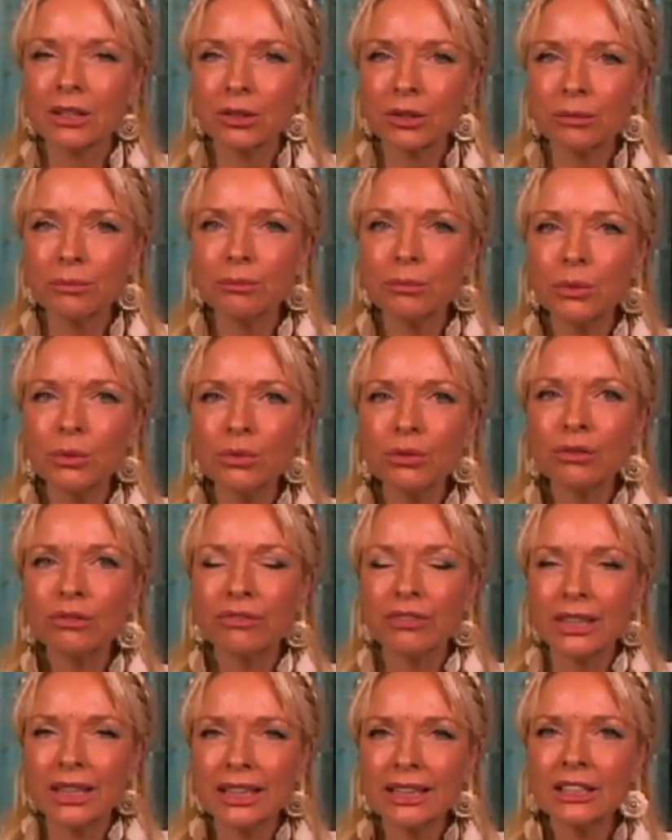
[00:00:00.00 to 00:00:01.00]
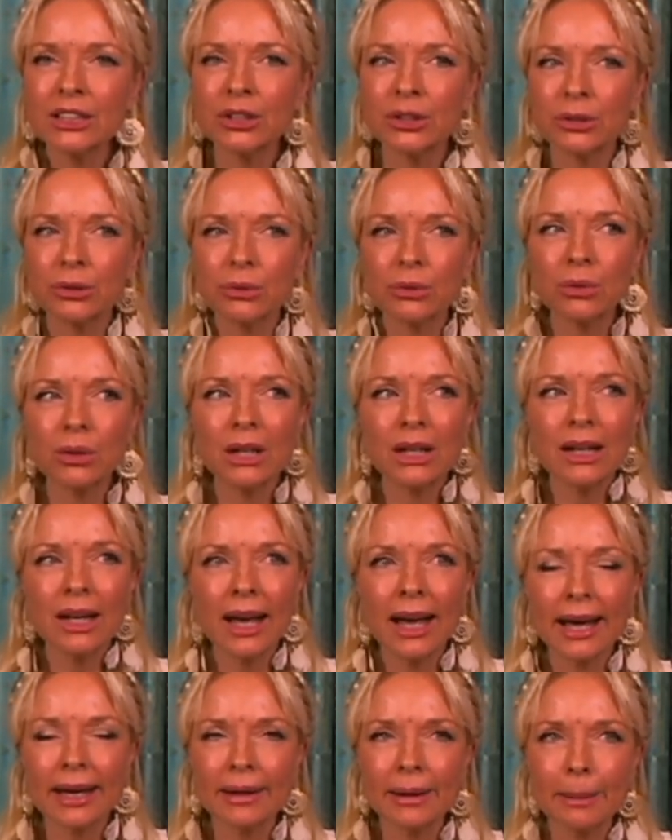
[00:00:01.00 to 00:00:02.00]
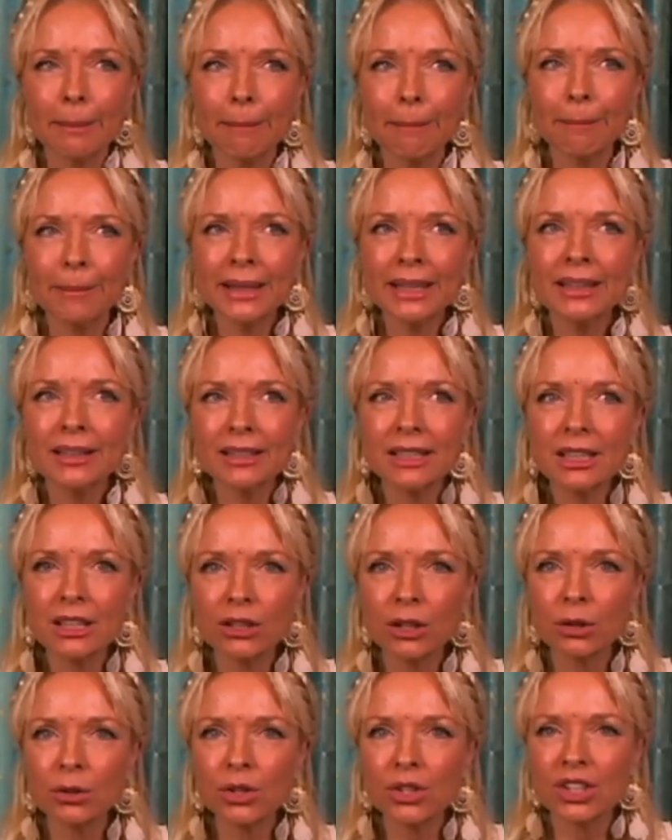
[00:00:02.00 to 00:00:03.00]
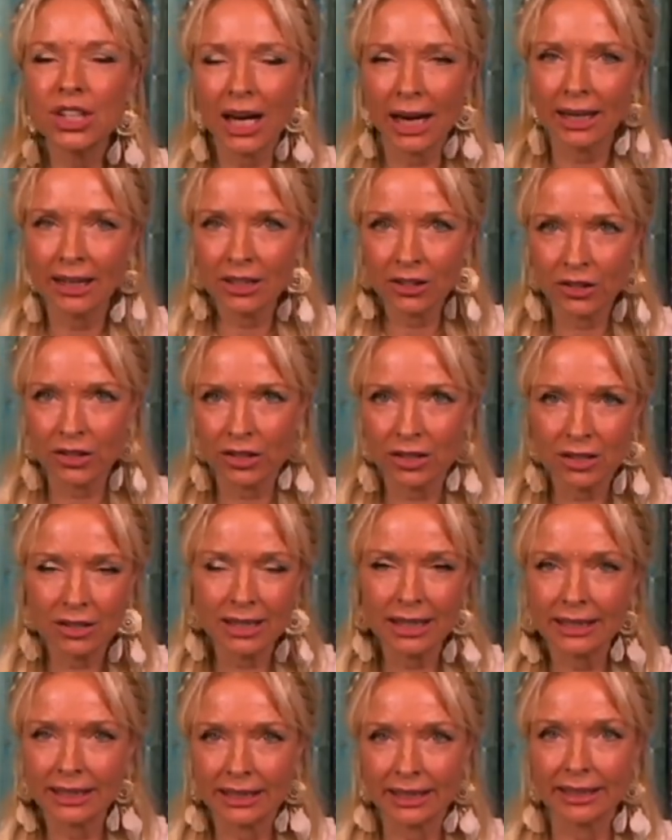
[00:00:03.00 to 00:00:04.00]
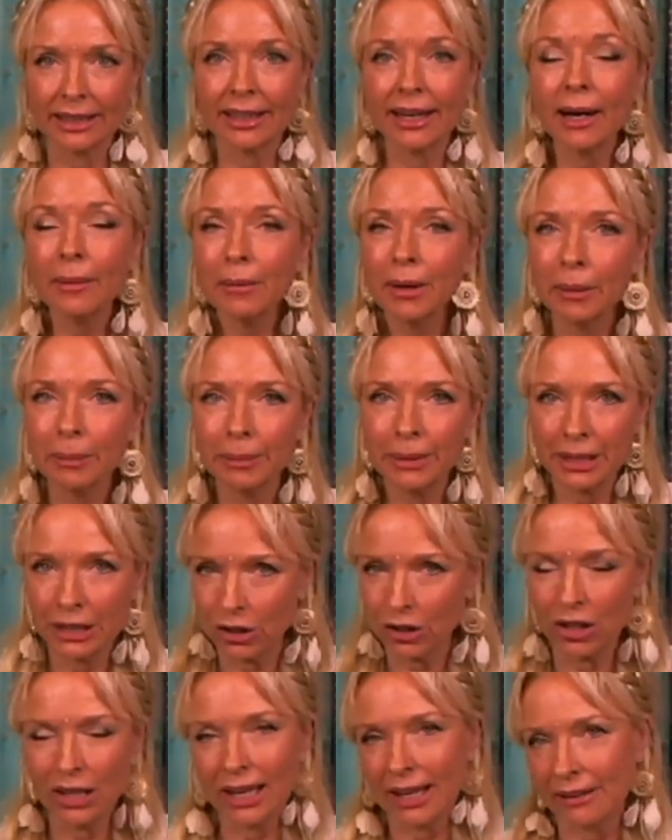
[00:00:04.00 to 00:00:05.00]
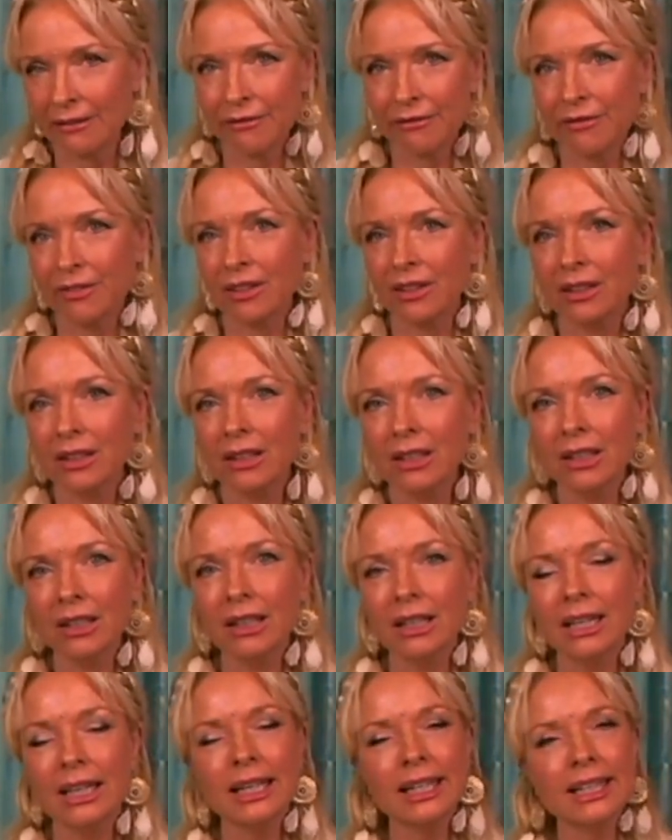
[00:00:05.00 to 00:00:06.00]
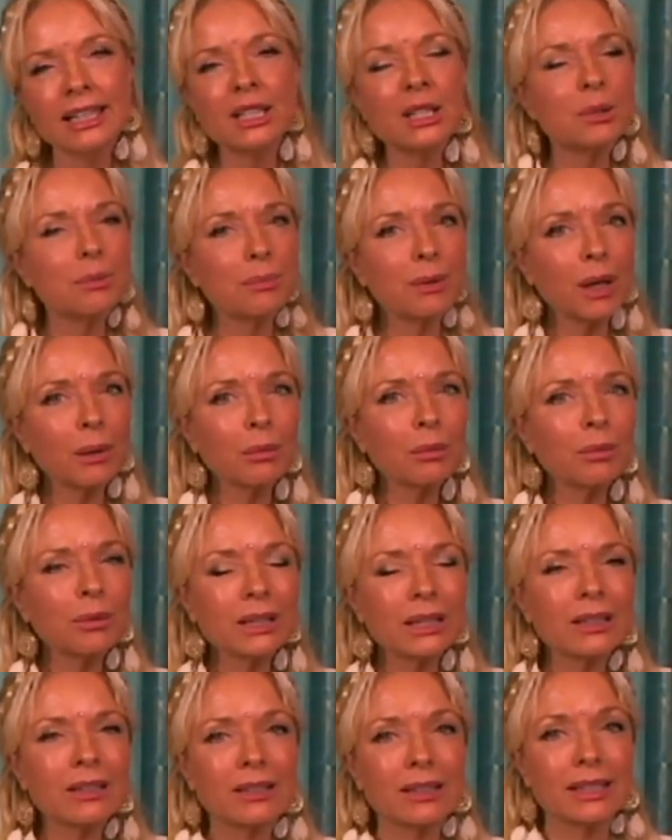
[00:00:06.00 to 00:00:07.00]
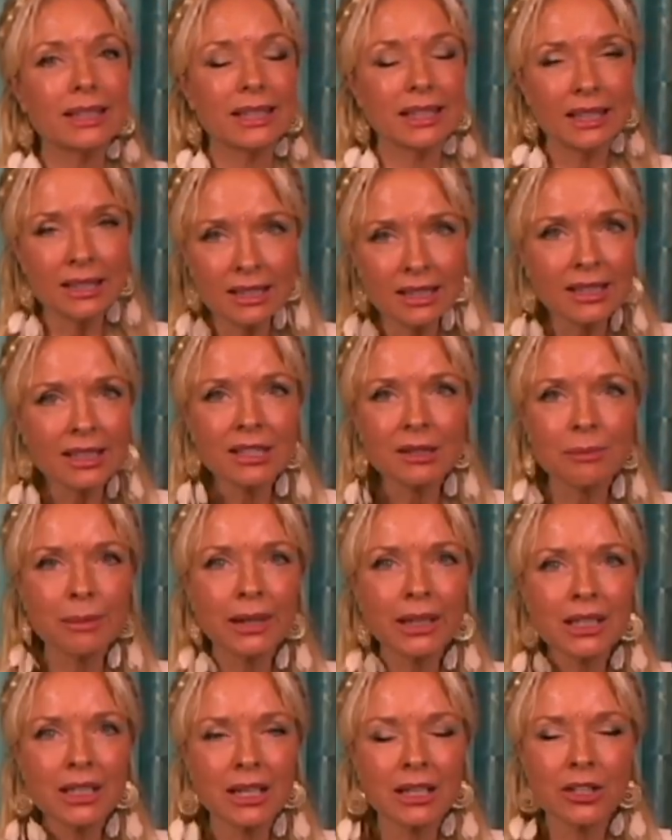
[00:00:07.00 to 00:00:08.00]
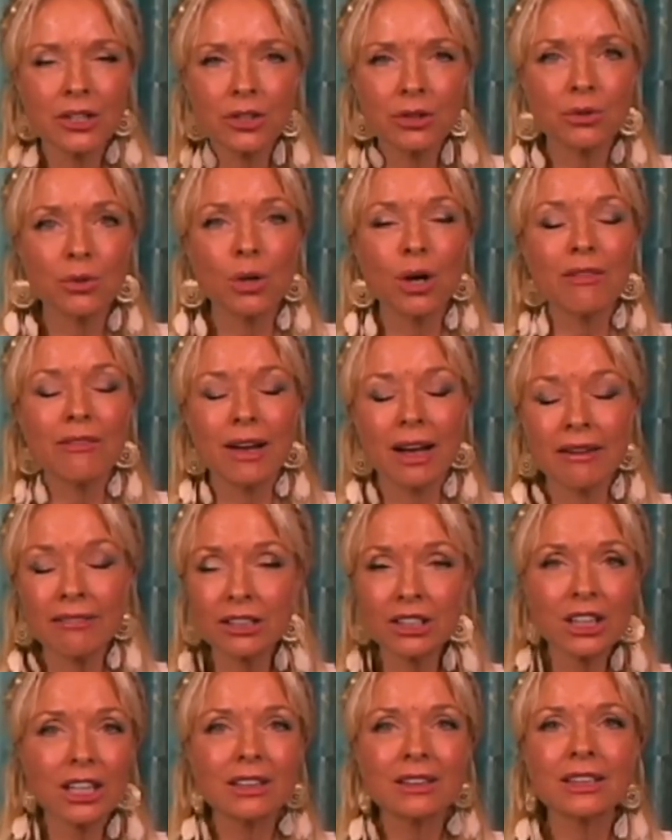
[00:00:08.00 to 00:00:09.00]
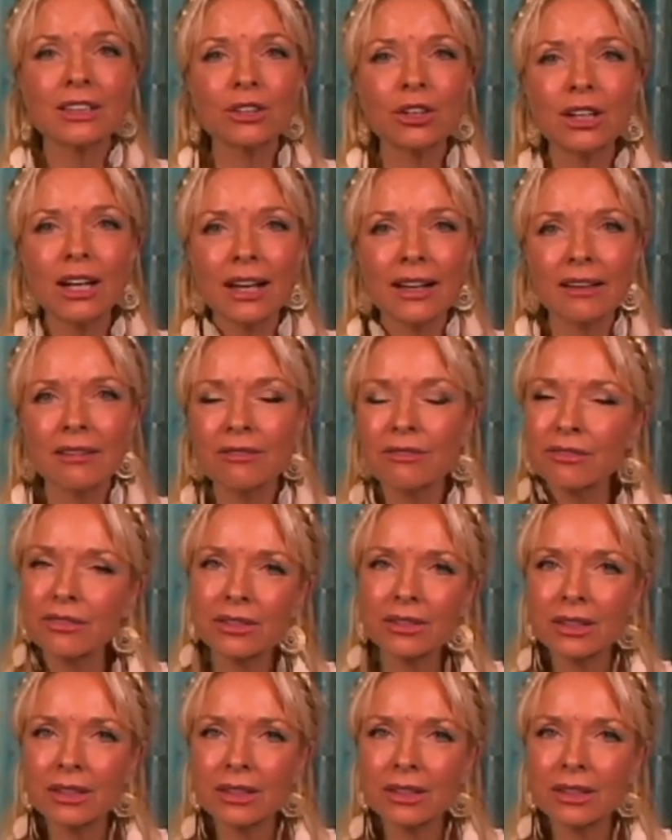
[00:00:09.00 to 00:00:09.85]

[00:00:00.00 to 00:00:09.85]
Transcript: to move into and meeting those challenges that can come up in your life. It is probably the easiest meditation you have ever done in your life.